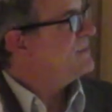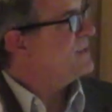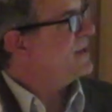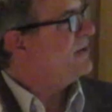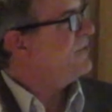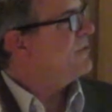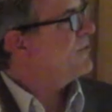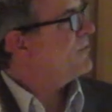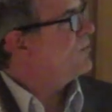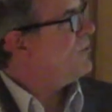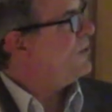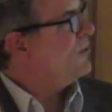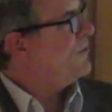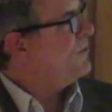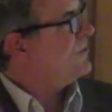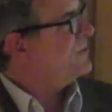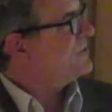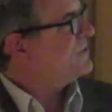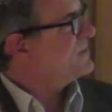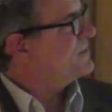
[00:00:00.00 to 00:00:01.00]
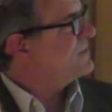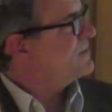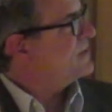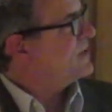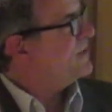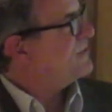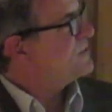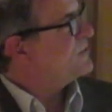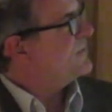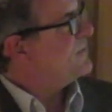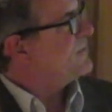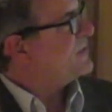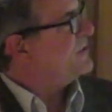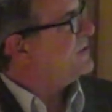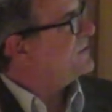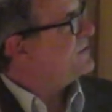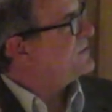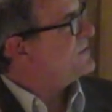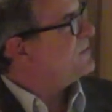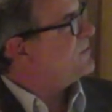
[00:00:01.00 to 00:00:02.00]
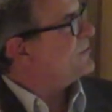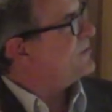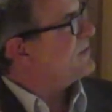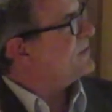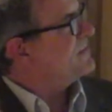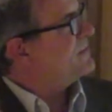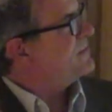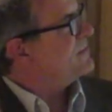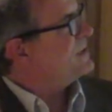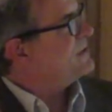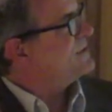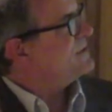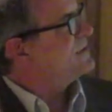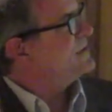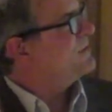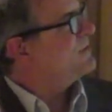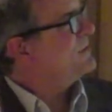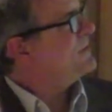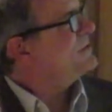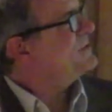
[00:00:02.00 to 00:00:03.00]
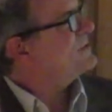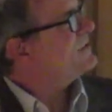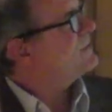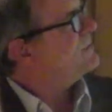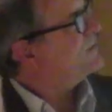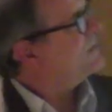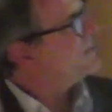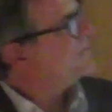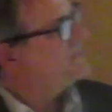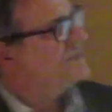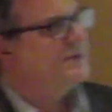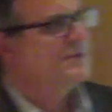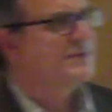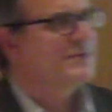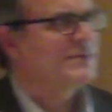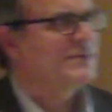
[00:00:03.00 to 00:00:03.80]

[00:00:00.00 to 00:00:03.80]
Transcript: I know the road is comes over here somewhere, doesn't it? Where's the road?